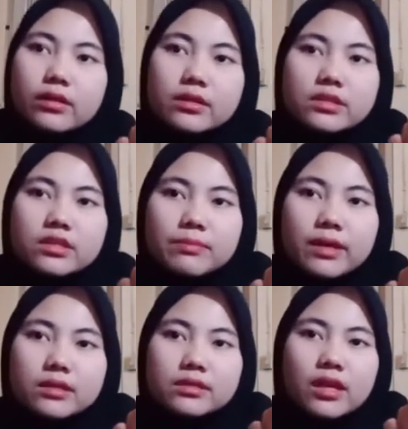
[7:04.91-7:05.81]
This is
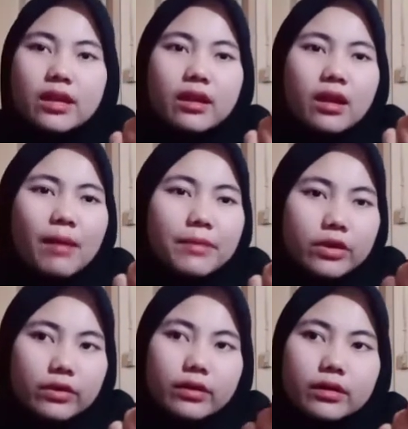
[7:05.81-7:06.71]
means come
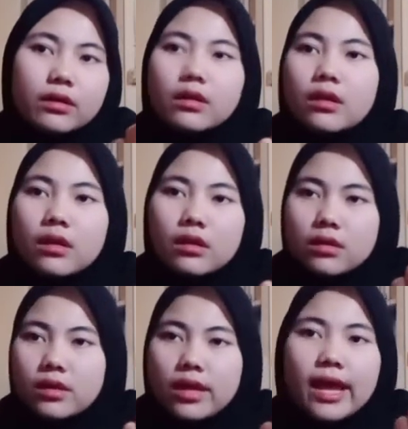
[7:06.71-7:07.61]
here,
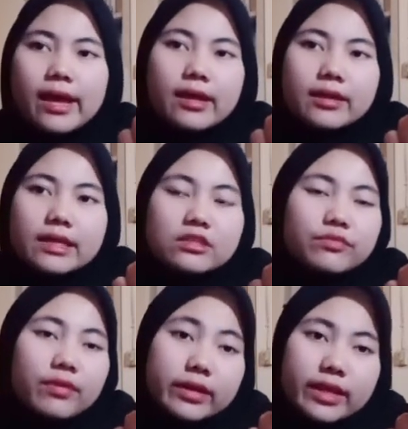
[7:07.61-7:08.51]
and
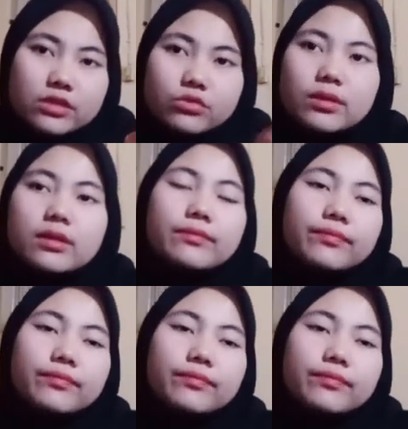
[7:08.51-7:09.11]
it's very casual.